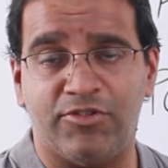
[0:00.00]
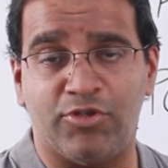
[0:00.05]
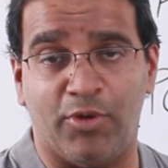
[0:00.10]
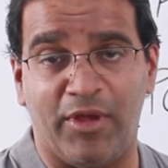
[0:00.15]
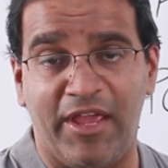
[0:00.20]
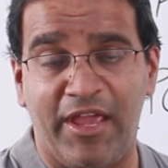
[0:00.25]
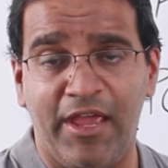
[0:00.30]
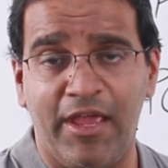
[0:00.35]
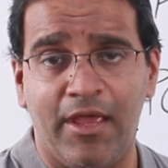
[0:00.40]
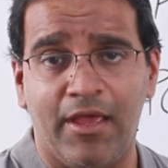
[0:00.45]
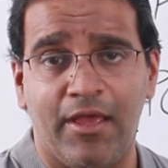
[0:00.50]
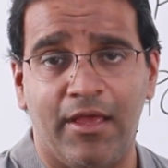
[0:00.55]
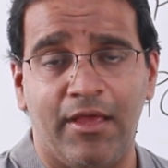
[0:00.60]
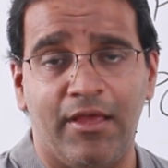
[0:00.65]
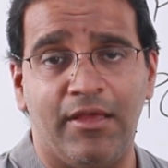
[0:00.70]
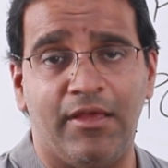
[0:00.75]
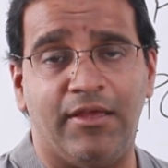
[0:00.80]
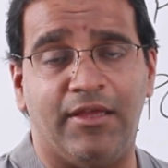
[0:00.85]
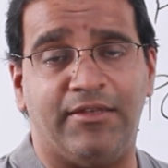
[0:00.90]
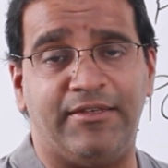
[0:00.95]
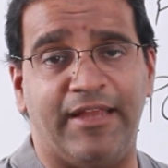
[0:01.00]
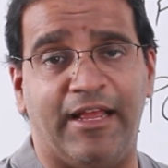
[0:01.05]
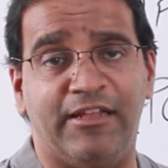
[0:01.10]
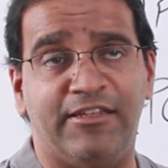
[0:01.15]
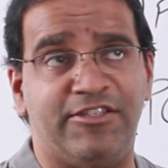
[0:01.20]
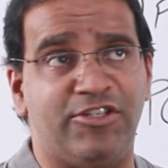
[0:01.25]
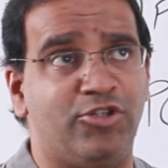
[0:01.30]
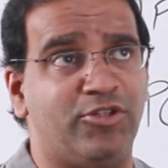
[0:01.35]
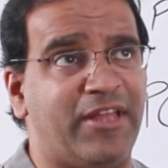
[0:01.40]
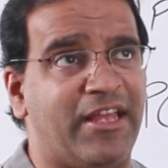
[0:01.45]
So A, it
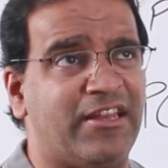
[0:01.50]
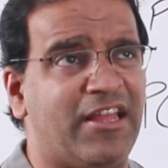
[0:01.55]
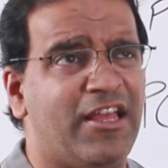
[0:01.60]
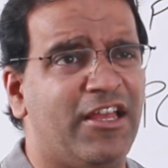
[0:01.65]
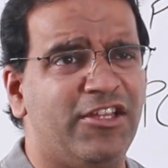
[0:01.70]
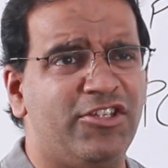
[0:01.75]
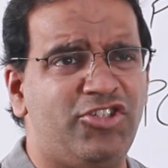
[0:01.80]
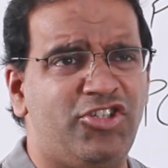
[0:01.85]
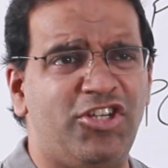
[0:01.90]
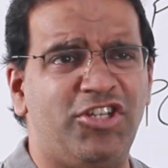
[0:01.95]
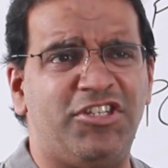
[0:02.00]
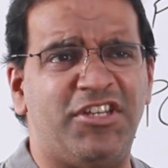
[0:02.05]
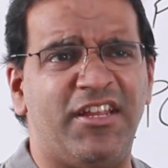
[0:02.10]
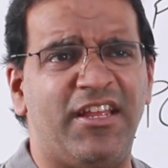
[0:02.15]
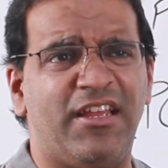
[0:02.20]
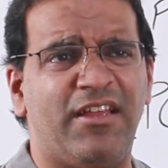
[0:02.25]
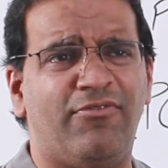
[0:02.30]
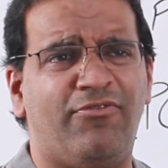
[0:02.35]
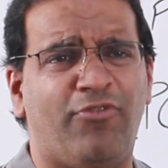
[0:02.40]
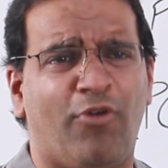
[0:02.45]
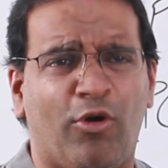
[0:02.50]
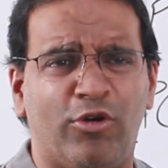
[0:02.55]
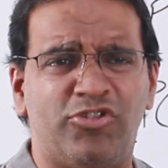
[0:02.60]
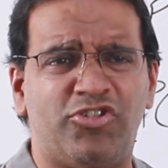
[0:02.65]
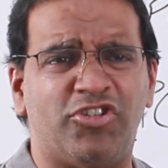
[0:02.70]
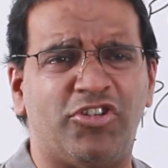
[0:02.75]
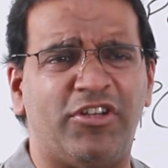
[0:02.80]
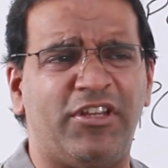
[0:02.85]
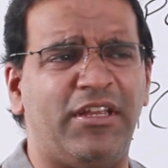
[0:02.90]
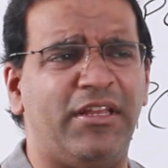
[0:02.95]
tells you that cheating,
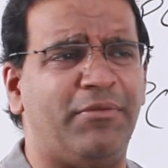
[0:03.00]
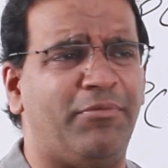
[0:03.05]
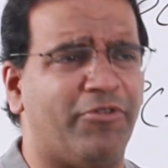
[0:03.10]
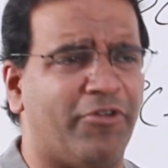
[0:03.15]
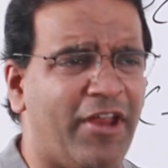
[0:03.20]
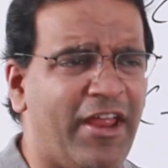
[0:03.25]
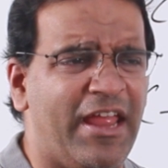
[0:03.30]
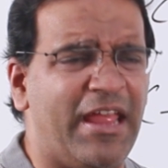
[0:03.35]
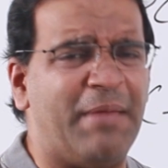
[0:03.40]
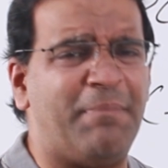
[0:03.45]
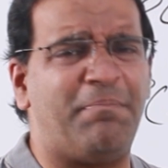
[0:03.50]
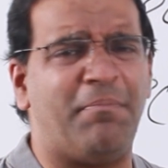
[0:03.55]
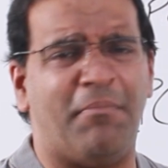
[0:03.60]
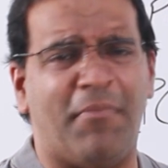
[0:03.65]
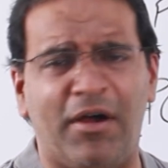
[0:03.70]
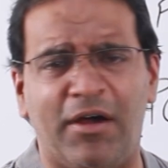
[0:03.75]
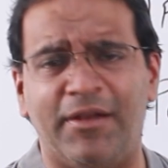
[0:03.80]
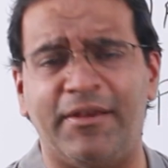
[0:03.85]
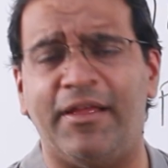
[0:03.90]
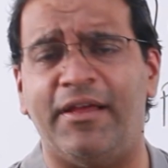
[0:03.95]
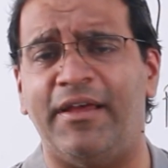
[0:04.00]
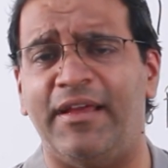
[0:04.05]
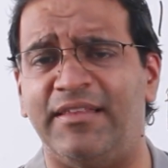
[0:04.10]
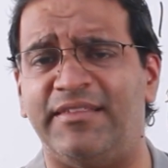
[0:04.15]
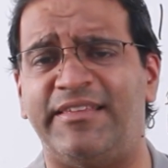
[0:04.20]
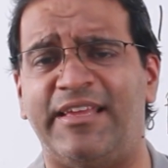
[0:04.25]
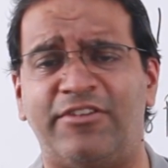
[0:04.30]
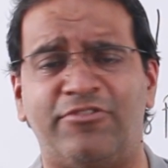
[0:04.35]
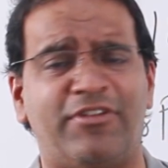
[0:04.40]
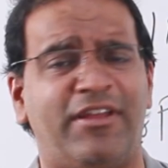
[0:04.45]
forgery, rape,
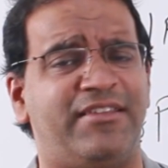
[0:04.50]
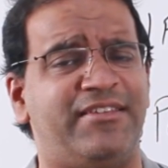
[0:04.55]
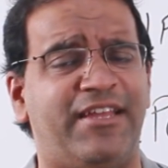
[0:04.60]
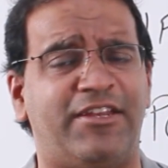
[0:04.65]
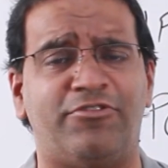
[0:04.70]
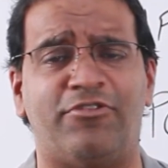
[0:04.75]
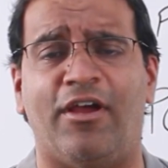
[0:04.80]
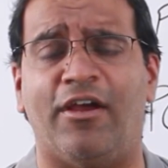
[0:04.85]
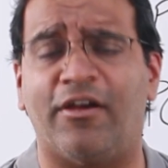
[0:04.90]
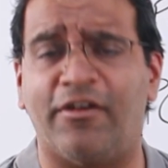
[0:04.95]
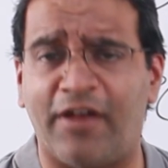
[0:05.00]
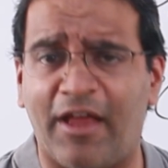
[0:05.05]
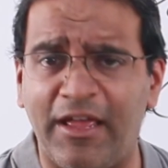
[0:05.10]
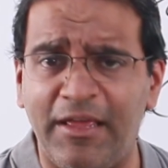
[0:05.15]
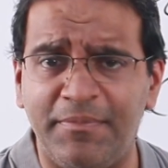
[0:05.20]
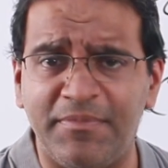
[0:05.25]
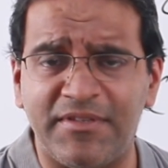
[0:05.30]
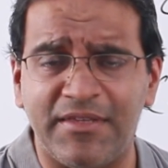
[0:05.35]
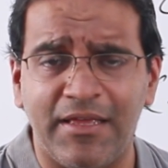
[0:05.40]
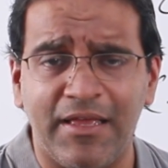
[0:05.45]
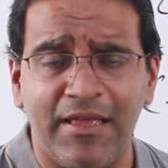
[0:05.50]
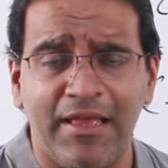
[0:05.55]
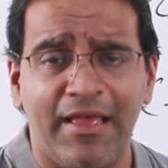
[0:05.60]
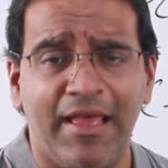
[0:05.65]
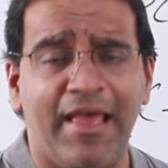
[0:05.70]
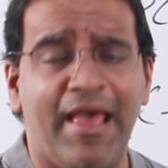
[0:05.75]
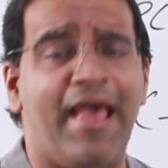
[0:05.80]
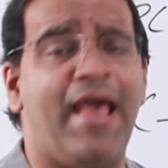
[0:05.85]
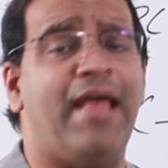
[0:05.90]
murder, etc., etc. are crimes.